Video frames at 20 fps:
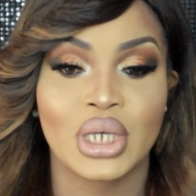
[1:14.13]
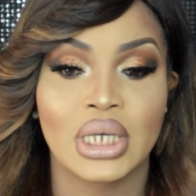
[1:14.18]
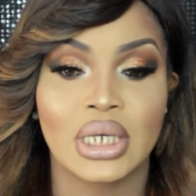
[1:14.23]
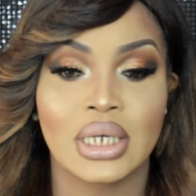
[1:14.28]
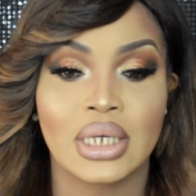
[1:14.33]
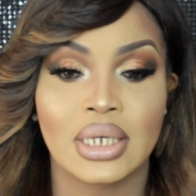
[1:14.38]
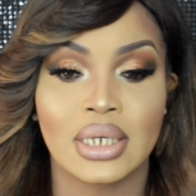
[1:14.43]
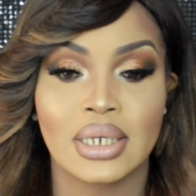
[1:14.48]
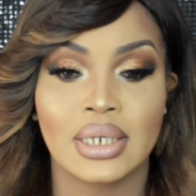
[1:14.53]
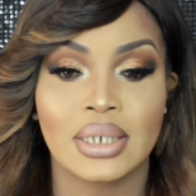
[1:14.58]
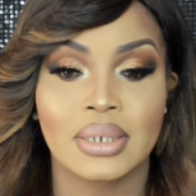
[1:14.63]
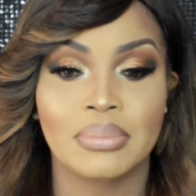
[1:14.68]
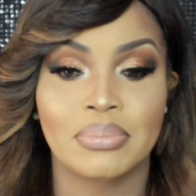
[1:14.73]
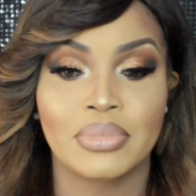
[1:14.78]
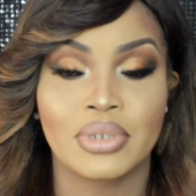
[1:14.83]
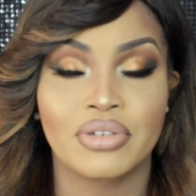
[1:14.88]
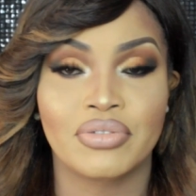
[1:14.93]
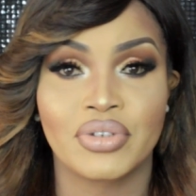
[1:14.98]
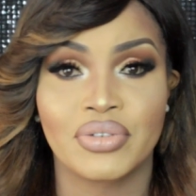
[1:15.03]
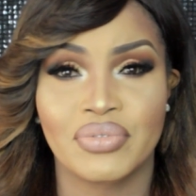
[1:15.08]

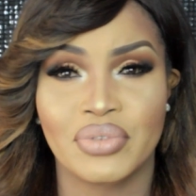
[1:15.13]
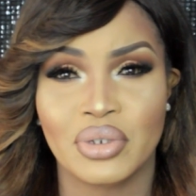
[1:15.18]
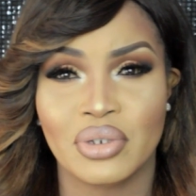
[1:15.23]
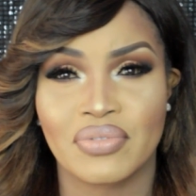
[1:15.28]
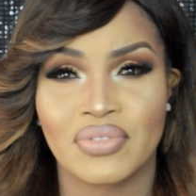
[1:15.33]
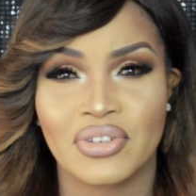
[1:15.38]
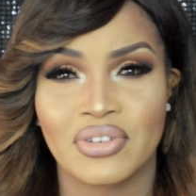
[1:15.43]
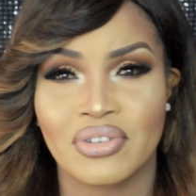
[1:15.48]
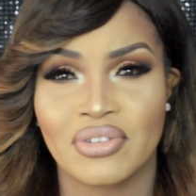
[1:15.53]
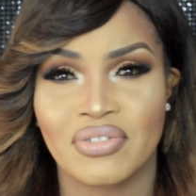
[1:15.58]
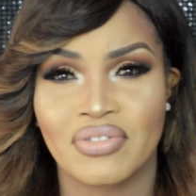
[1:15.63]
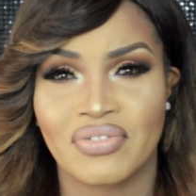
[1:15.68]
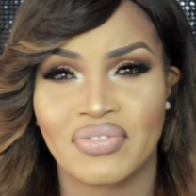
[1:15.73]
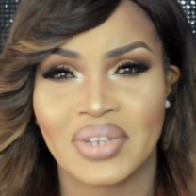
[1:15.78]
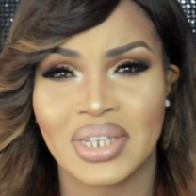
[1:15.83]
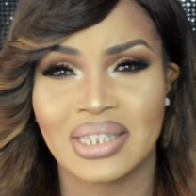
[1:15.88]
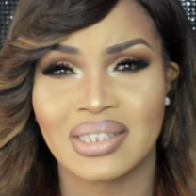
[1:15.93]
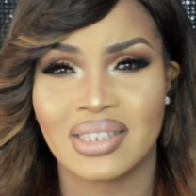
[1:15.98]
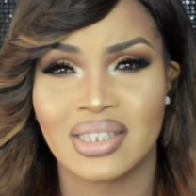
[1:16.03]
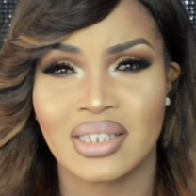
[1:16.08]
um, a review of the
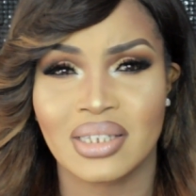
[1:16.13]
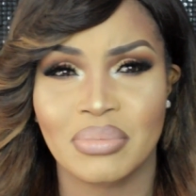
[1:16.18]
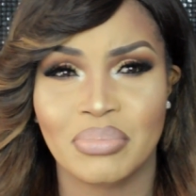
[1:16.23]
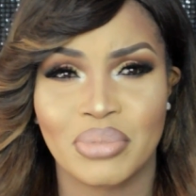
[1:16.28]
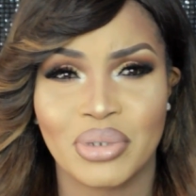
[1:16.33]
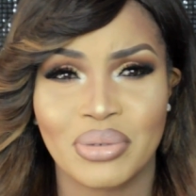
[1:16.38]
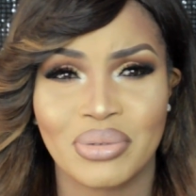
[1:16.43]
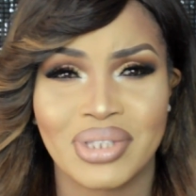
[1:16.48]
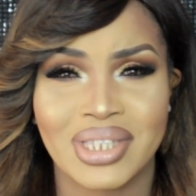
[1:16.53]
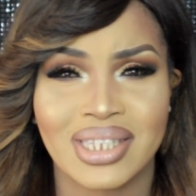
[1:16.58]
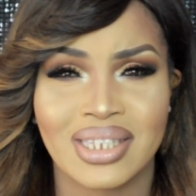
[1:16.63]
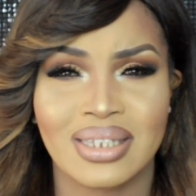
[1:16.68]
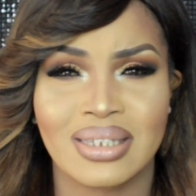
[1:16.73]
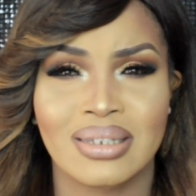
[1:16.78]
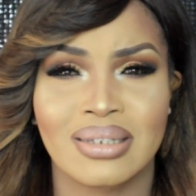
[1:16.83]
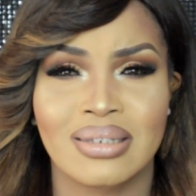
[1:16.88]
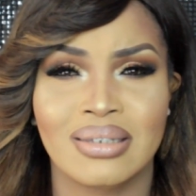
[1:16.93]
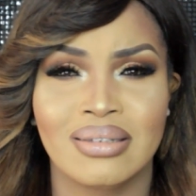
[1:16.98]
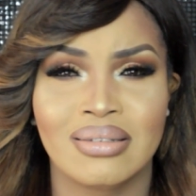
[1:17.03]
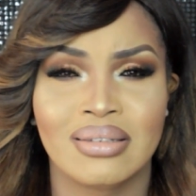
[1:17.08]
Fenty
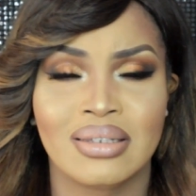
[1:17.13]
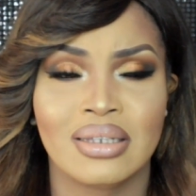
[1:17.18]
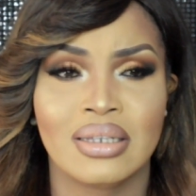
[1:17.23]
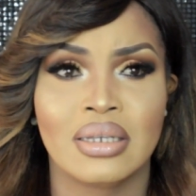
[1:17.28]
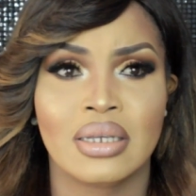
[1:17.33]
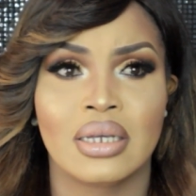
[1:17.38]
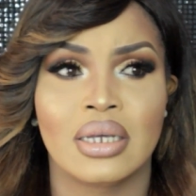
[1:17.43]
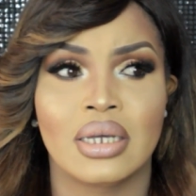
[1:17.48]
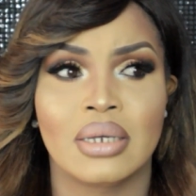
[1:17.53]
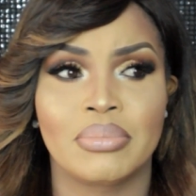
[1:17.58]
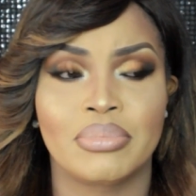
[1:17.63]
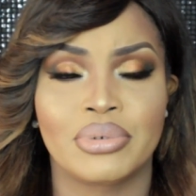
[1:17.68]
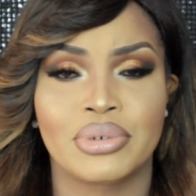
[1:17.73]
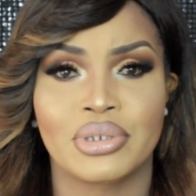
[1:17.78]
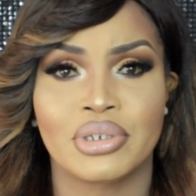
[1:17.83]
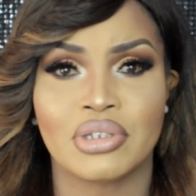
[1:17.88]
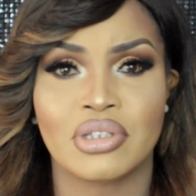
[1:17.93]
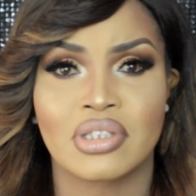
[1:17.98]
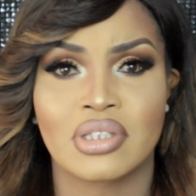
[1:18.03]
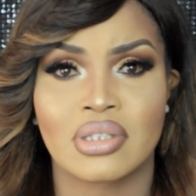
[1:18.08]
Beauty um,
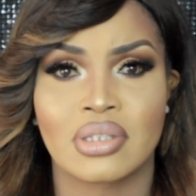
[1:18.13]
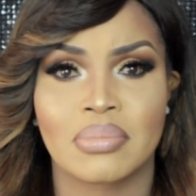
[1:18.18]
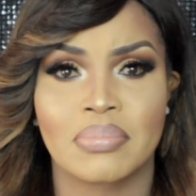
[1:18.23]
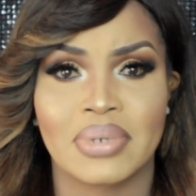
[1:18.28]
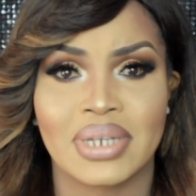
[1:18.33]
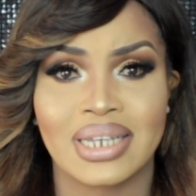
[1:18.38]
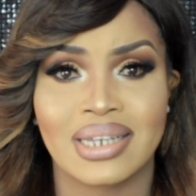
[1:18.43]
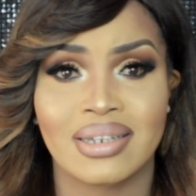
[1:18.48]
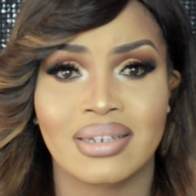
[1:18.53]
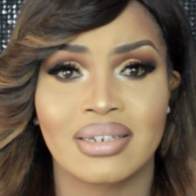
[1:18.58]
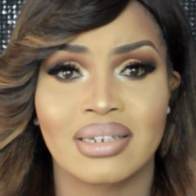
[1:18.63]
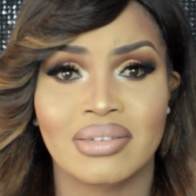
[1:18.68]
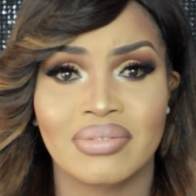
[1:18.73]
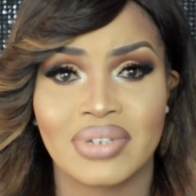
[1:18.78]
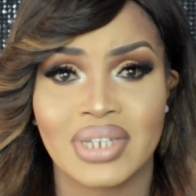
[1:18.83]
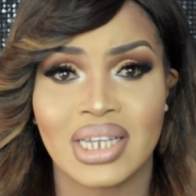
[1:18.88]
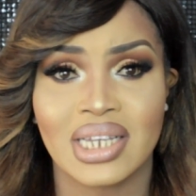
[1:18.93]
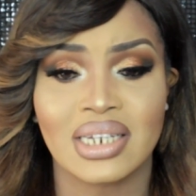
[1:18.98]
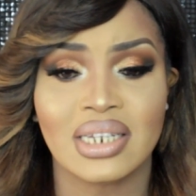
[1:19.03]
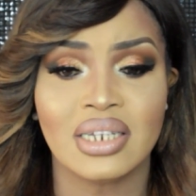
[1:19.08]
products by
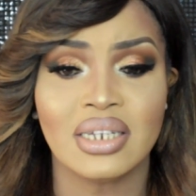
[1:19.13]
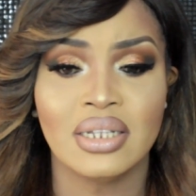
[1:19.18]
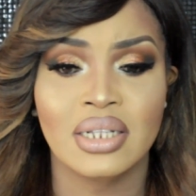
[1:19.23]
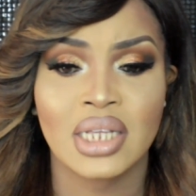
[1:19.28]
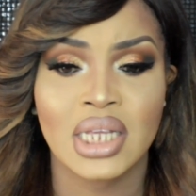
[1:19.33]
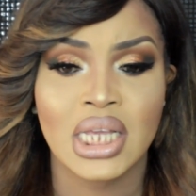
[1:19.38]
Rihanna.